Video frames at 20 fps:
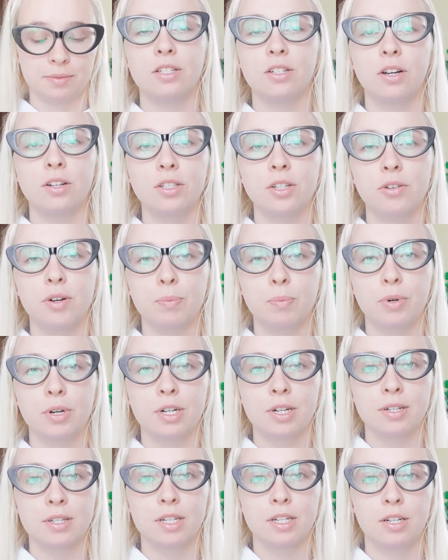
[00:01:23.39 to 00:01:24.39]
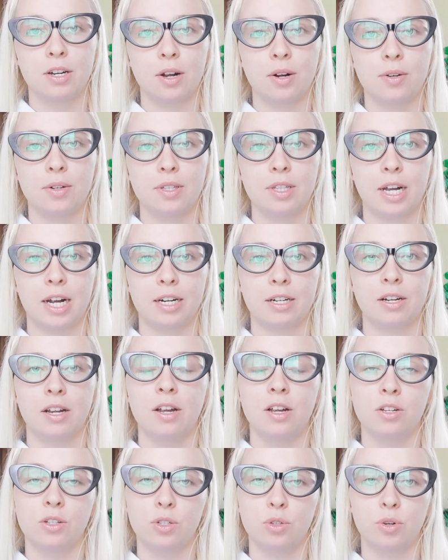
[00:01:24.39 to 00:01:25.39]
It's also important to note that
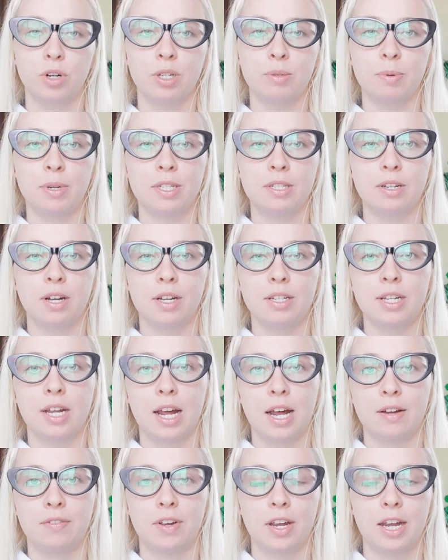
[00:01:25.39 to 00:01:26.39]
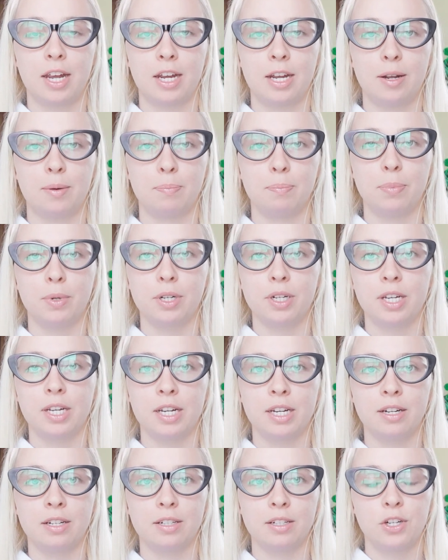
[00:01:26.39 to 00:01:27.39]
Squarespace does have a
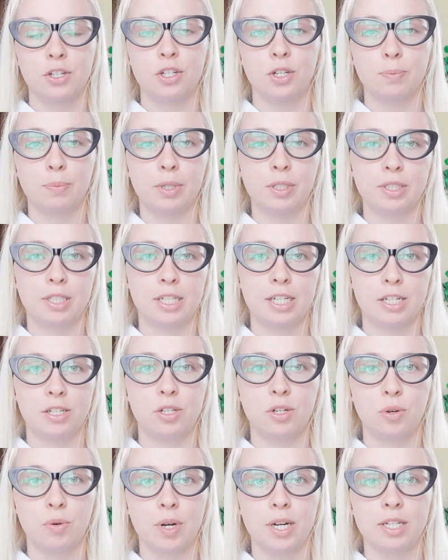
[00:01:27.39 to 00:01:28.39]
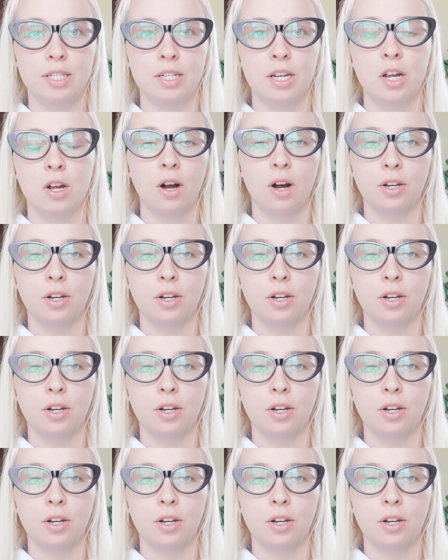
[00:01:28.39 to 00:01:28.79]
booking feature built into it,